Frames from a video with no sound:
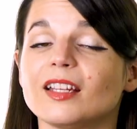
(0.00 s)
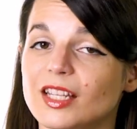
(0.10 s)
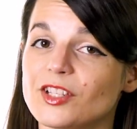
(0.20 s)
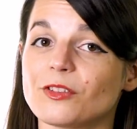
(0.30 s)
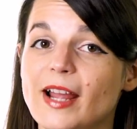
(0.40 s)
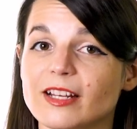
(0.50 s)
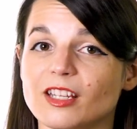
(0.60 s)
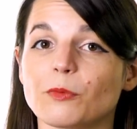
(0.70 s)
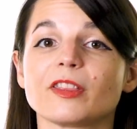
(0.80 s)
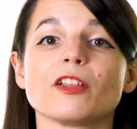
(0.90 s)

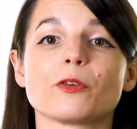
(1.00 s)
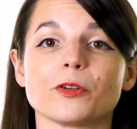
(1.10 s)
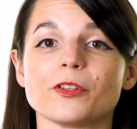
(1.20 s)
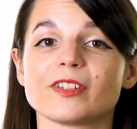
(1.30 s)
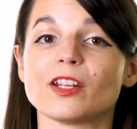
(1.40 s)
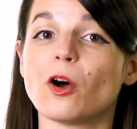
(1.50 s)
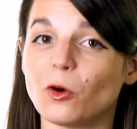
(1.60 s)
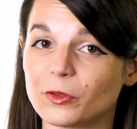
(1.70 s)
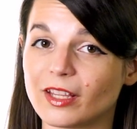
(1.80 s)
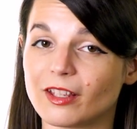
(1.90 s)
Interacting with locals in
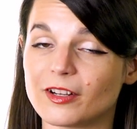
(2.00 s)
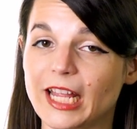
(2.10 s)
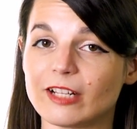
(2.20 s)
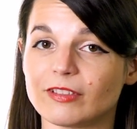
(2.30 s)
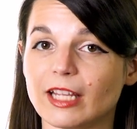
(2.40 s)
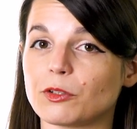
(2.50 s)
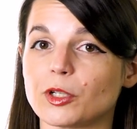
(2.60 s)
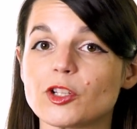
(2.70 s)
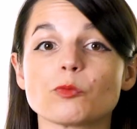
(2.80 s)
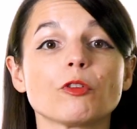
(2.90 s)
only their native
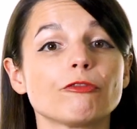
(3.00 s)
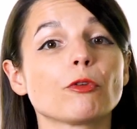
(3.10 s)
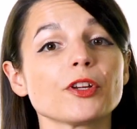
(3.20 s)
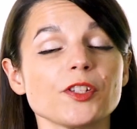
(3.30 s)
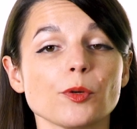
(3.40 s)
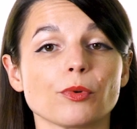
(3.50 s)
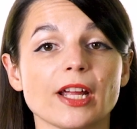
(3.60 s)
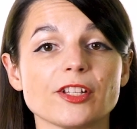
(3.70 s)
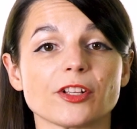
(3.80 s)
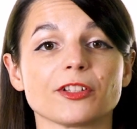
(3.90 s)
language will force your
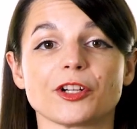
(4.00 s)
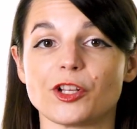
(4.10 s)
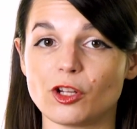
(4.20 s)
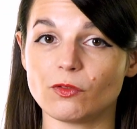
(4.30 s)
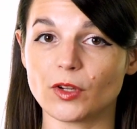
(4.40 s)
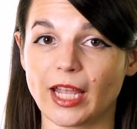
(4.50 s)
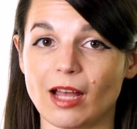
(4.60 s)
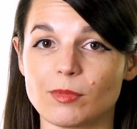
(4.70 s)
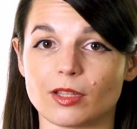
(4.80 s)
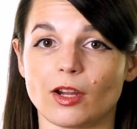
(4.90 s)
brain to learn new
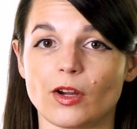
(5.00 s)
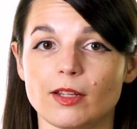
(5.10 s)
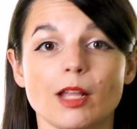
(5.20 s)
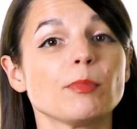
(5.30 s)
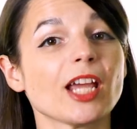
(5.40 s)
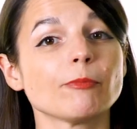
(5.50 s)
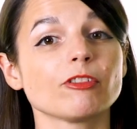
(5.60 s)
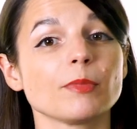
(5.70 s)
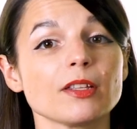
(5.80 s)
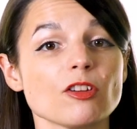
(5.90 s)
vocabulary and become
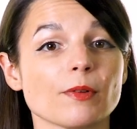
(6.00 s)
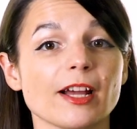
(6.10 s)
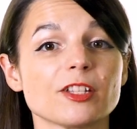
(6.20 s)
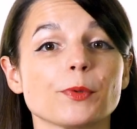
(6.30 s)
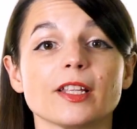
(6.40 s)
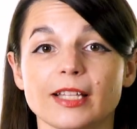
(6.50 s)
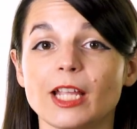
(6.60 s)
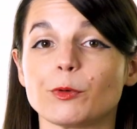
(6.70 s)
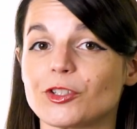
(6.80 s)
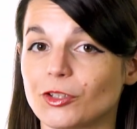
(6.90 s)
familiarized with the
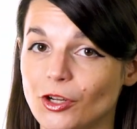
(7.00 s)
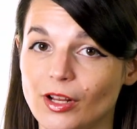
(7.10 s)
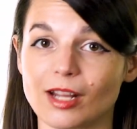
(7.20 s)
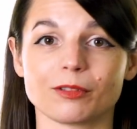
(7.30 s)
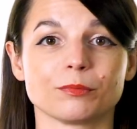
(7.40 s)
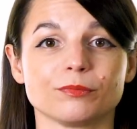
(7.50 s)
language you're learning.